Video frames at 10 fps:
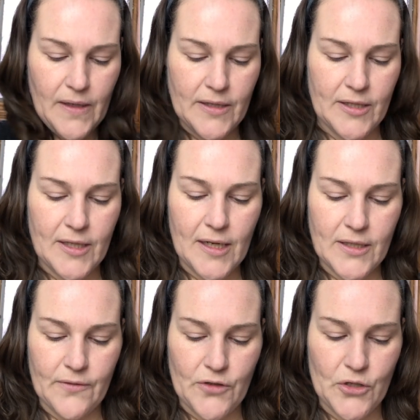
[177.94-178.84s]

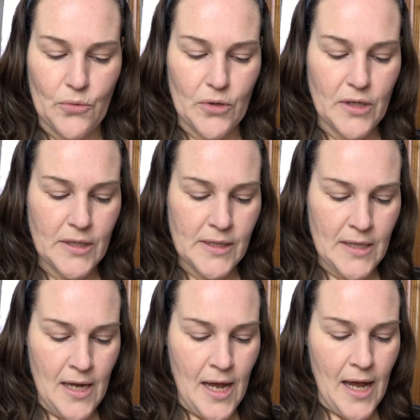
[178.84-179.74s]
Six of Swords.
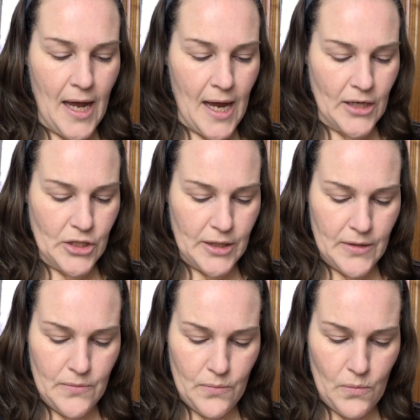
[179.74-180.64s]

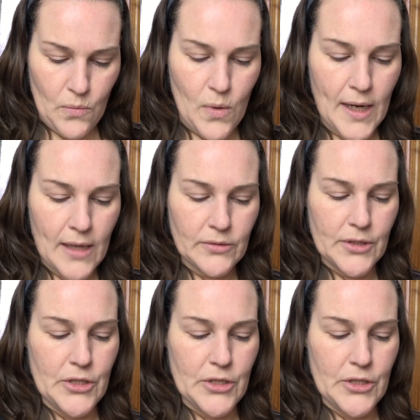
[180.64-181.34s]
Actually, what I'll